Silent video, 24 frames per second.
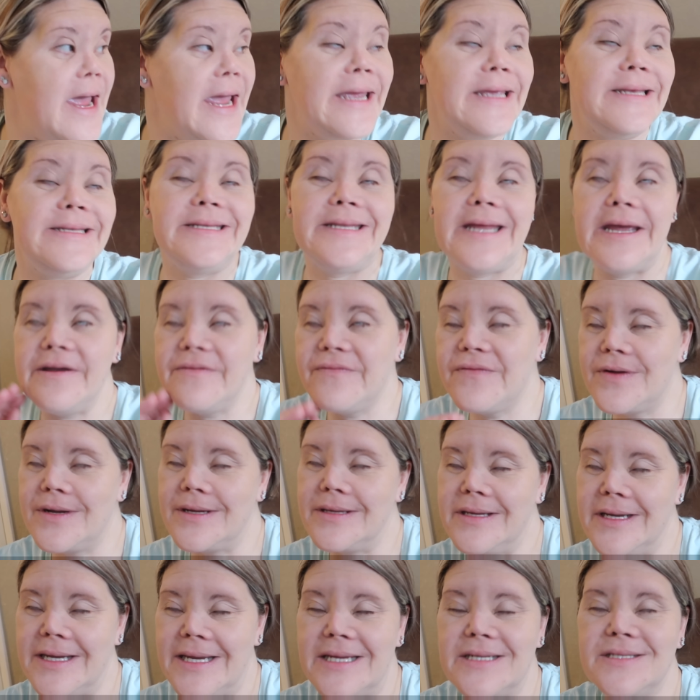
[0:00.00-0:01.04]
He
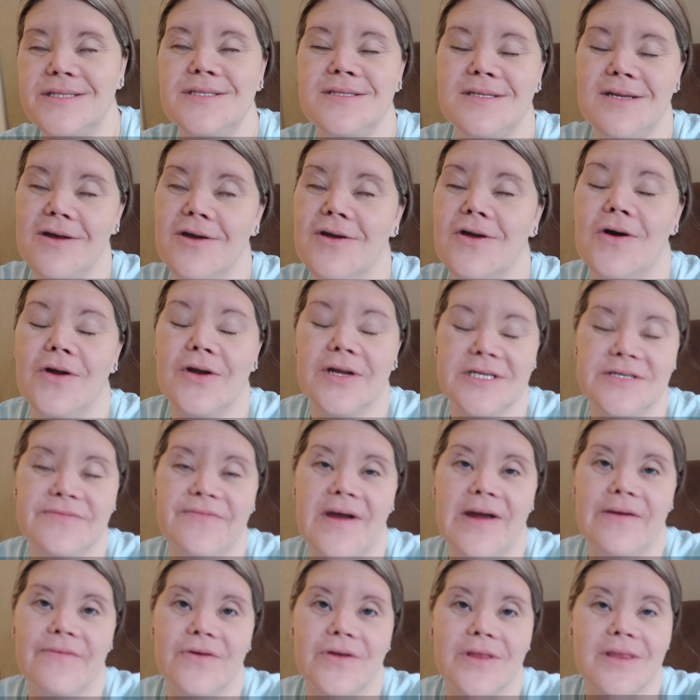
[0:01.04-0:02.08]
definitely gets stuck on his
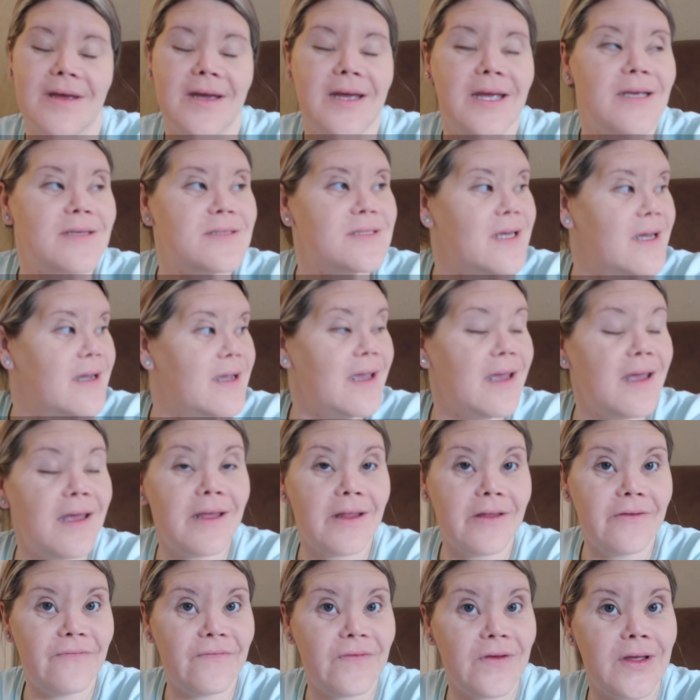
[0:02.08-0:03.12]
favorite things like
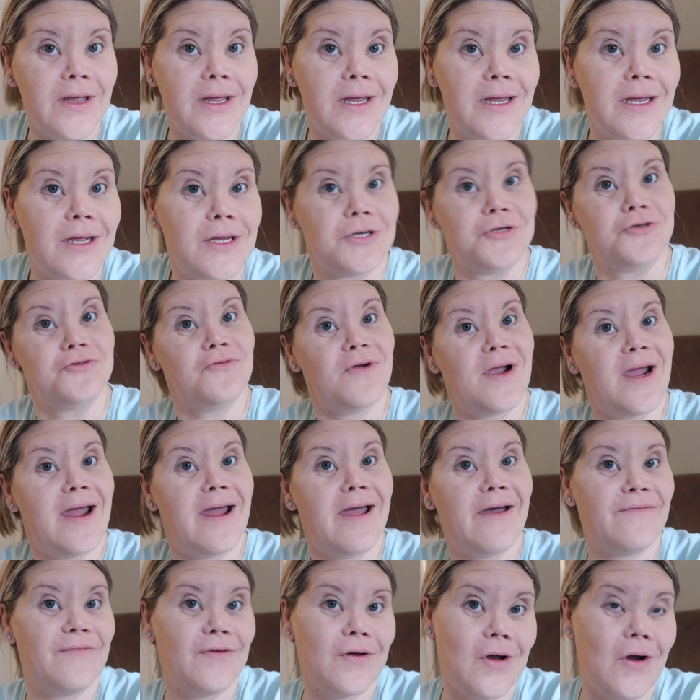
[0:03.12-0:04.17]
elephant, a
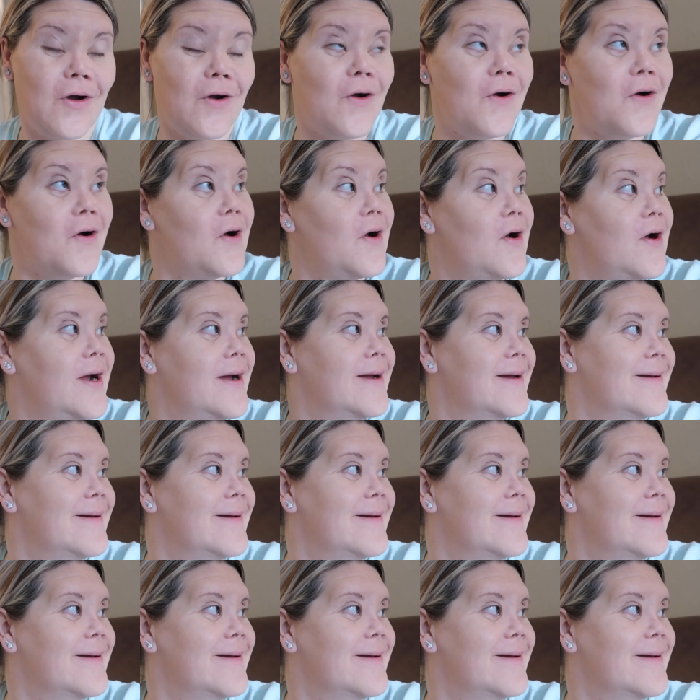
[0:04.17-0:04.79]
giraffe, a car.